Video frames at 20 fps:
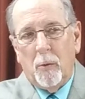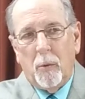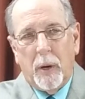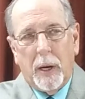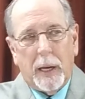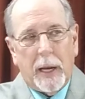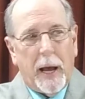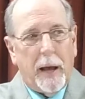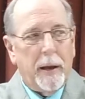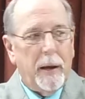
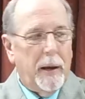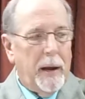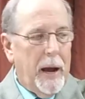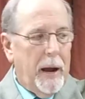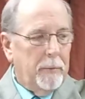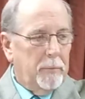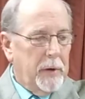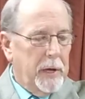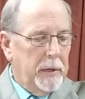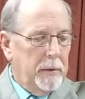well, I,
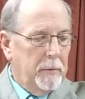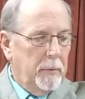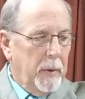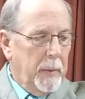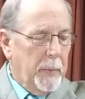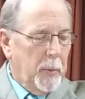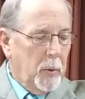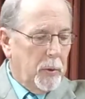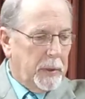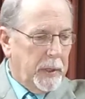I read a
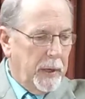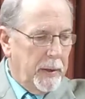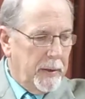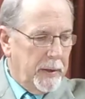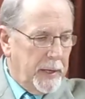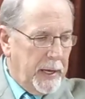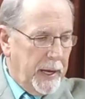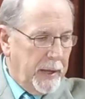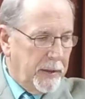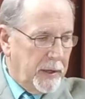report the
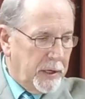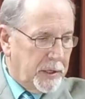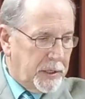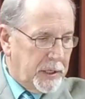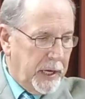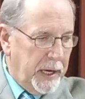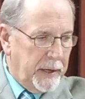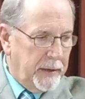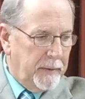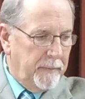other day that
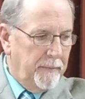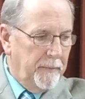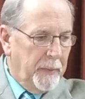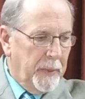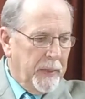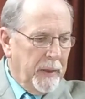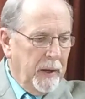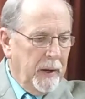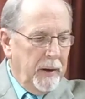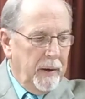said
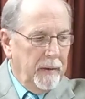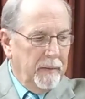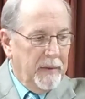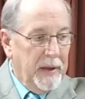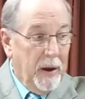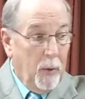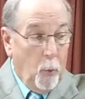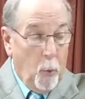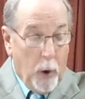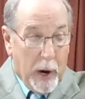
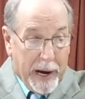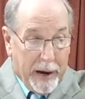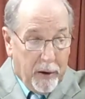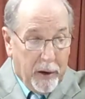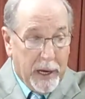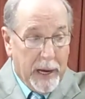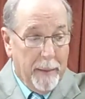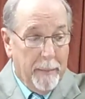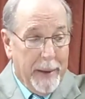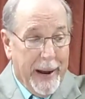that
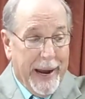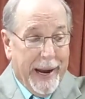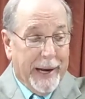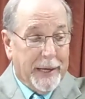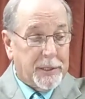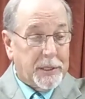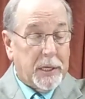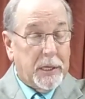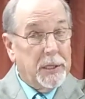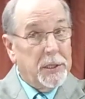wearing a
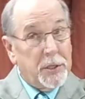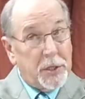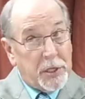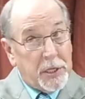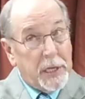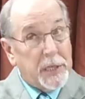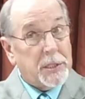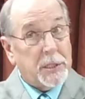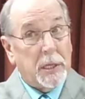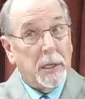mask
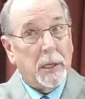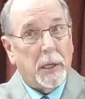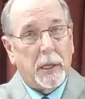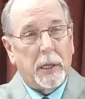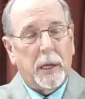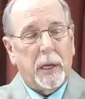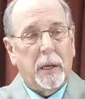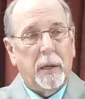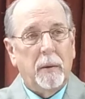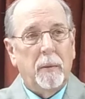
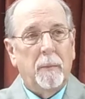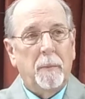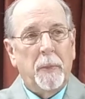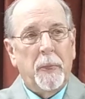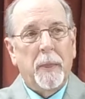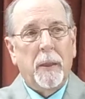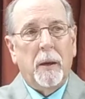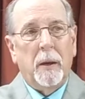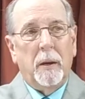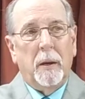consistently
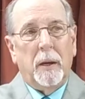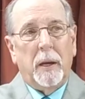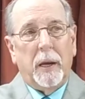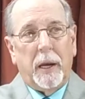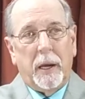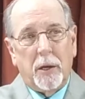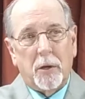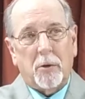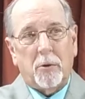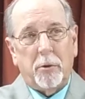
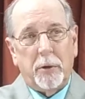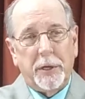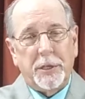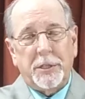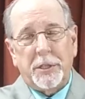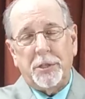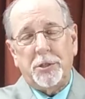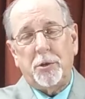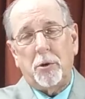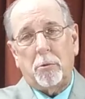
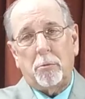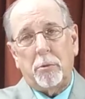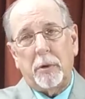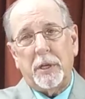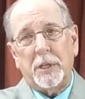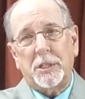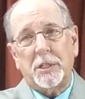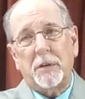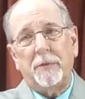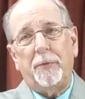increases your
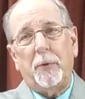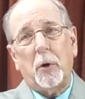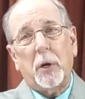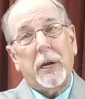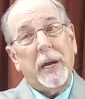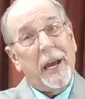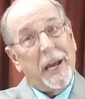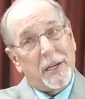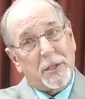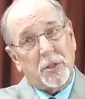risk for
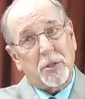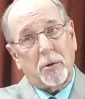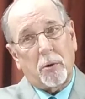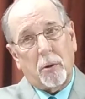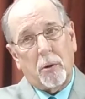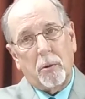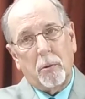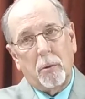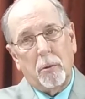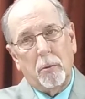cancer.
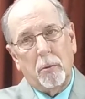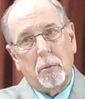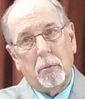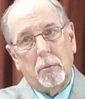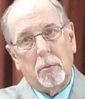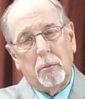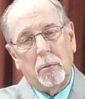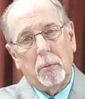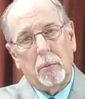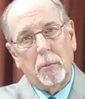
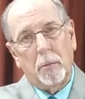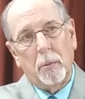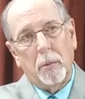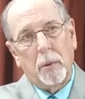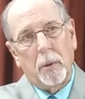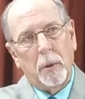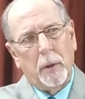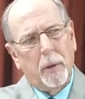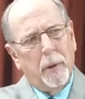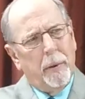Yes, mm-hmm. Amen.
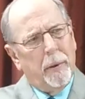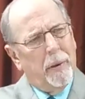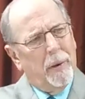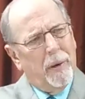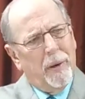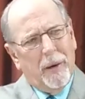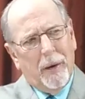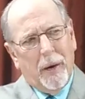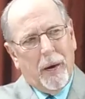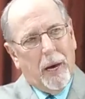throat cancer.
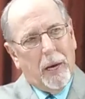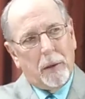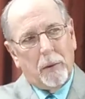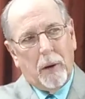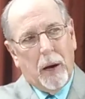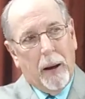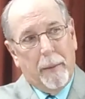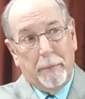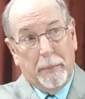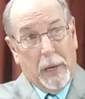I,
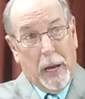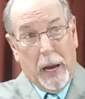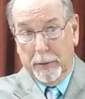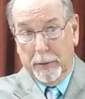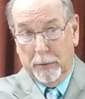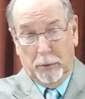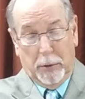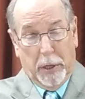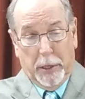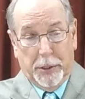I'm
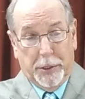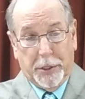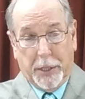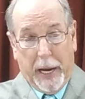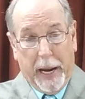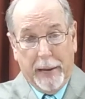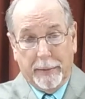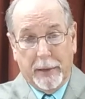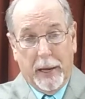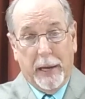I don't
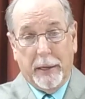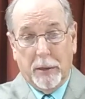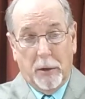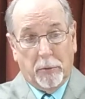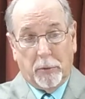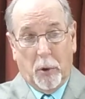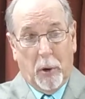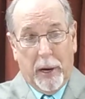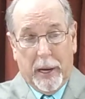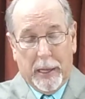understand that,
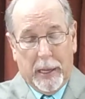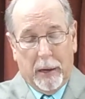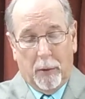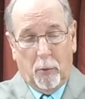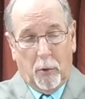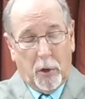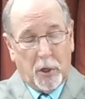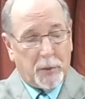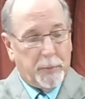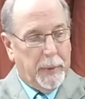don't know how
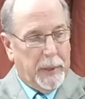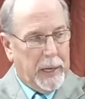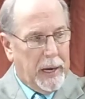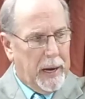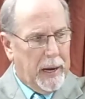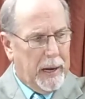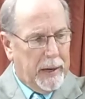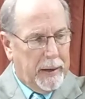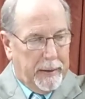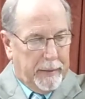that works, but
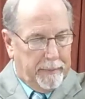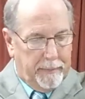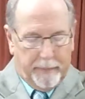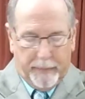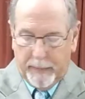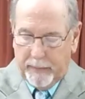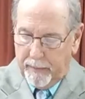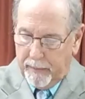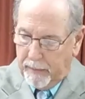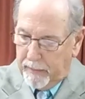I.
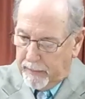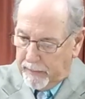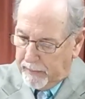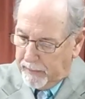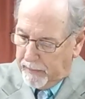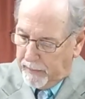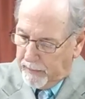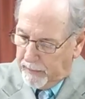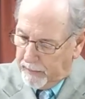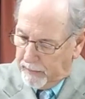
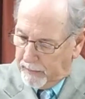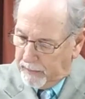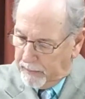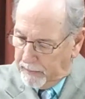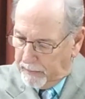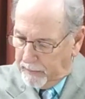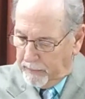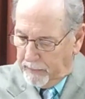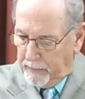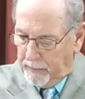read it
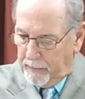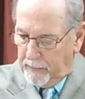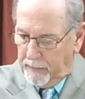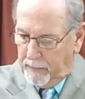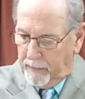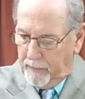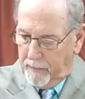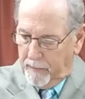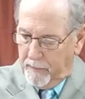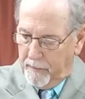Throat and lung
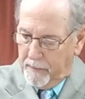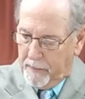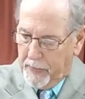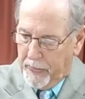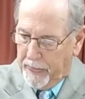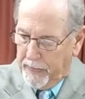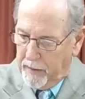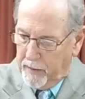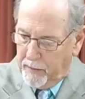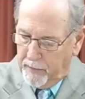cancer.
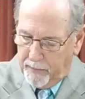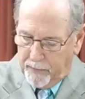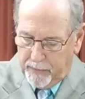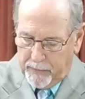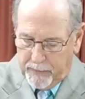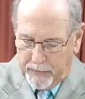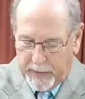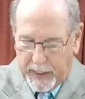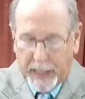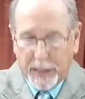
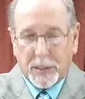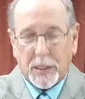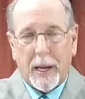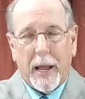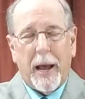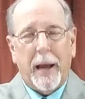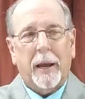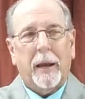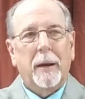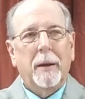That's
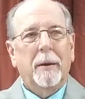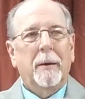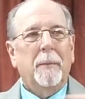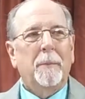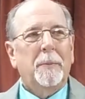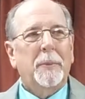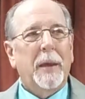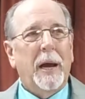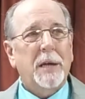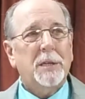like,
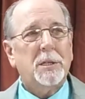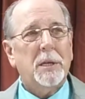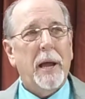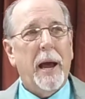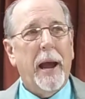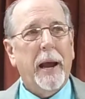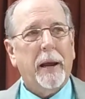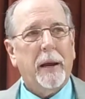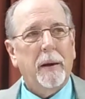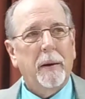that's
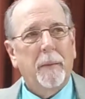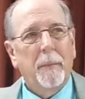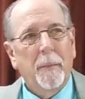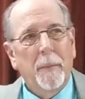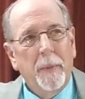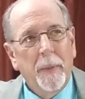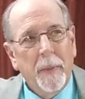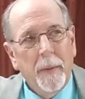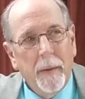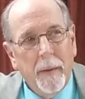like,
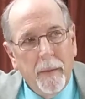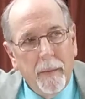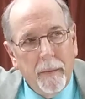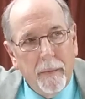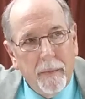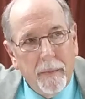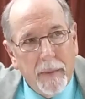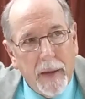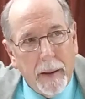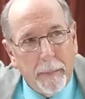
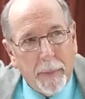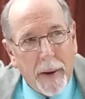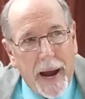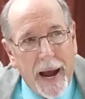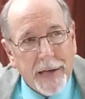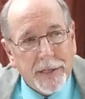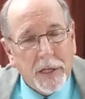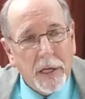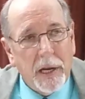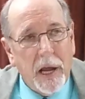they
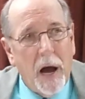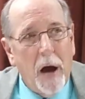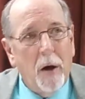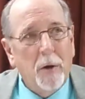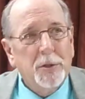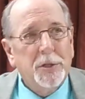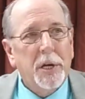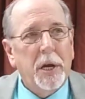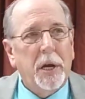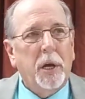pass a
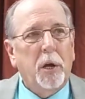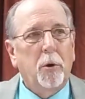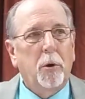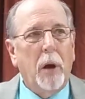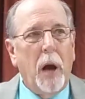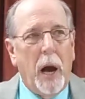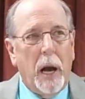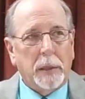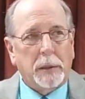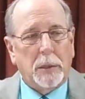law and say you
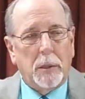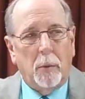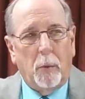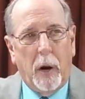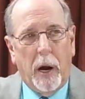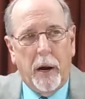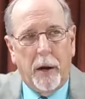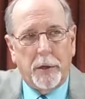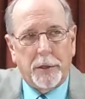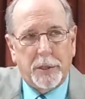got to
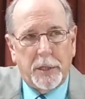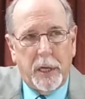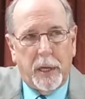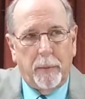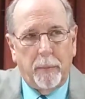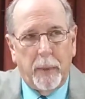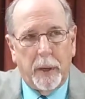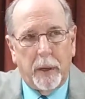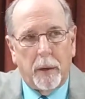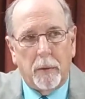wear a
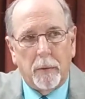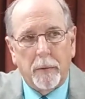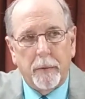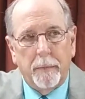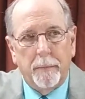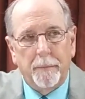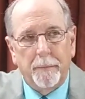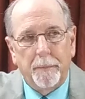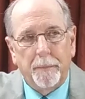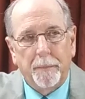seatbelt.
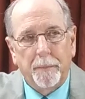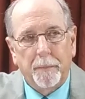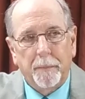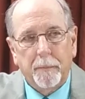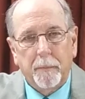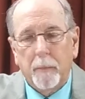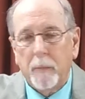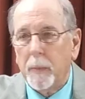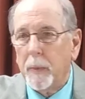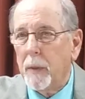
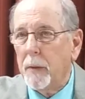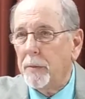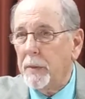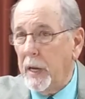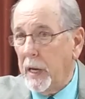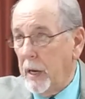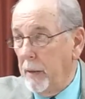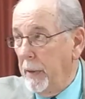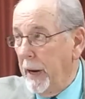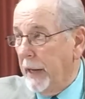
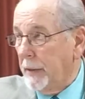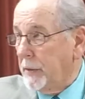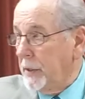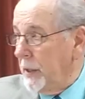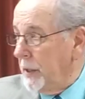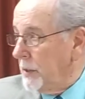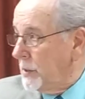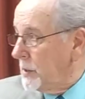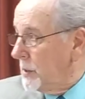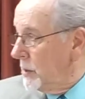Think about
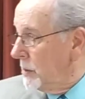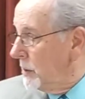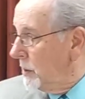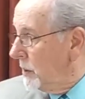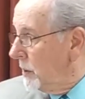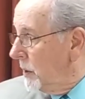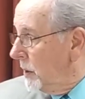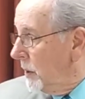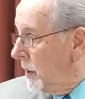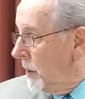this,
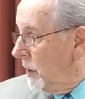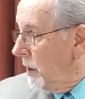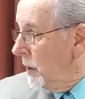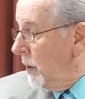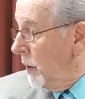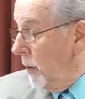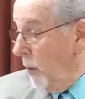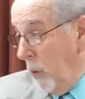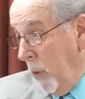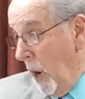
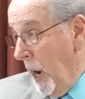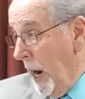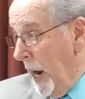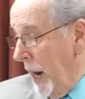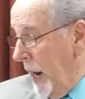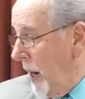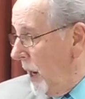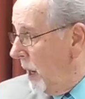but you whine